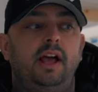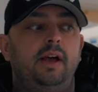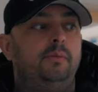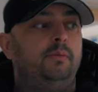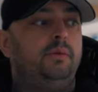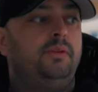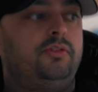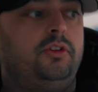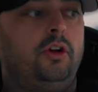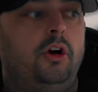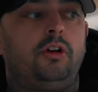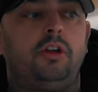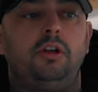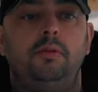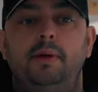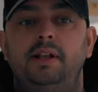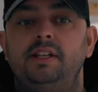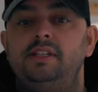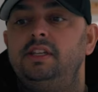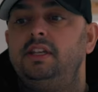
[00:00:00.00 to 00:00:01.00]
and we've
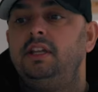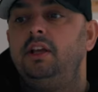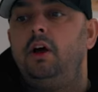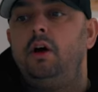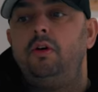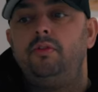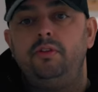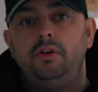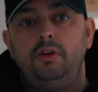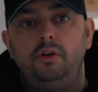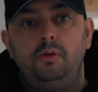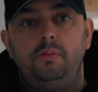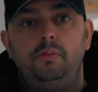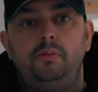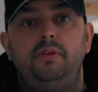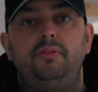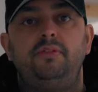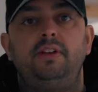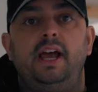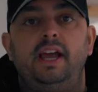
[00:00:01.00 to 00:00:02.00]
documented it over a
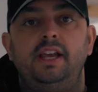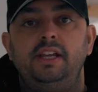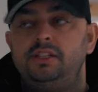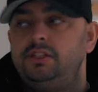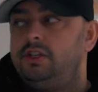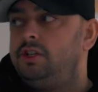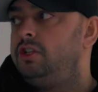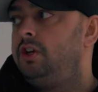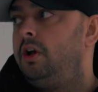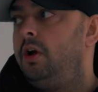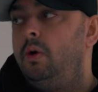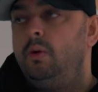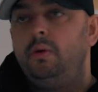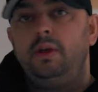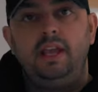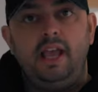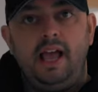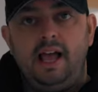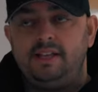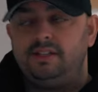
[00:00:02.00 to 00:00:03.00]
number of days to
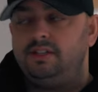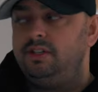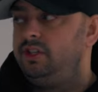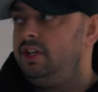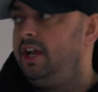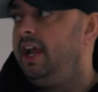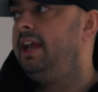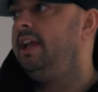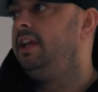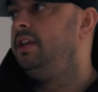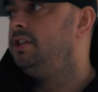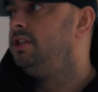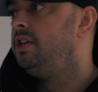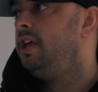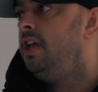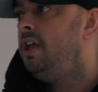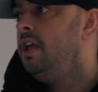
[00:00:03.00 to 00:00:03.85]
show it hasn't changed.